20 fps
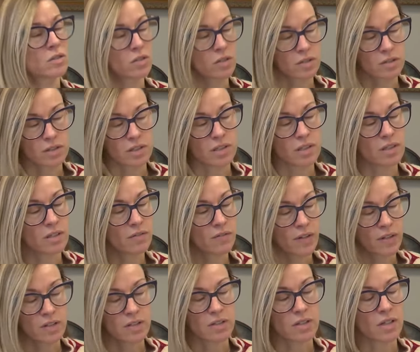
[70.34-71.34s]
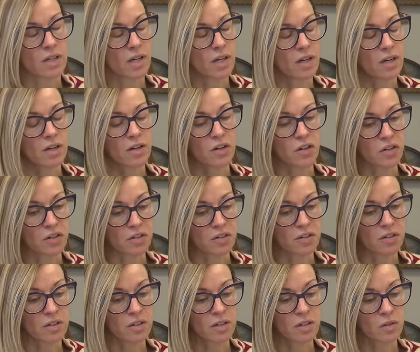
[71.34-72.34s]
certainly the events that
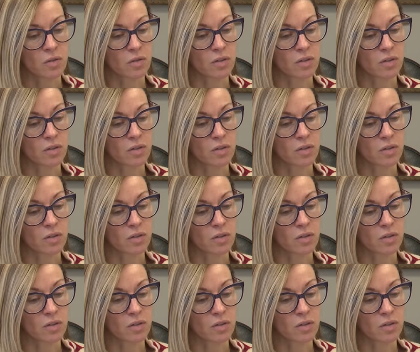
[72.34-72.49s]
occurred